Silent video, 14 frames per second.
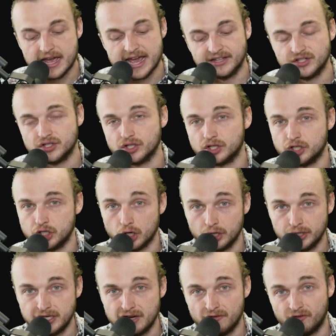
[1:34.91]
and
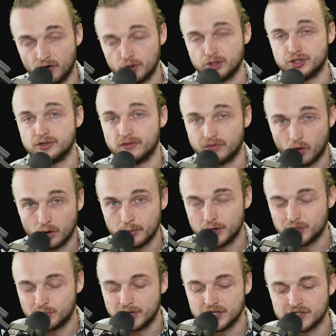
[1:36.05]
security first and
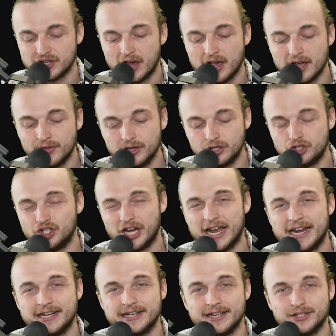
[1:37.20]
foremost because this
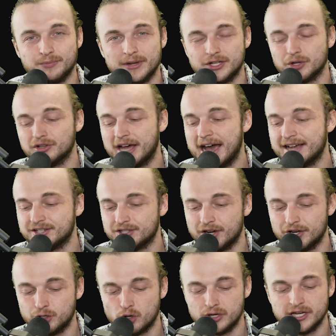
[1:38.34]
chain is meant to last
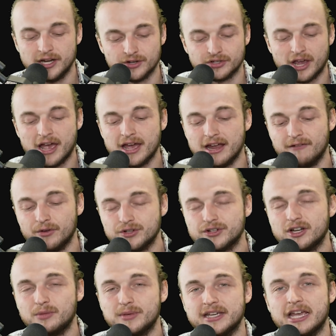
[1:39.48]
100 years. If there's going
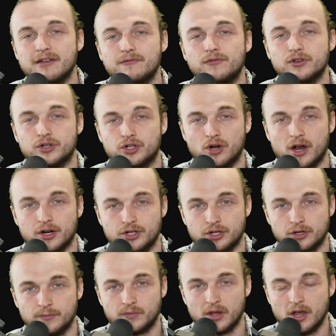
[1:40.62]
to be infrastructure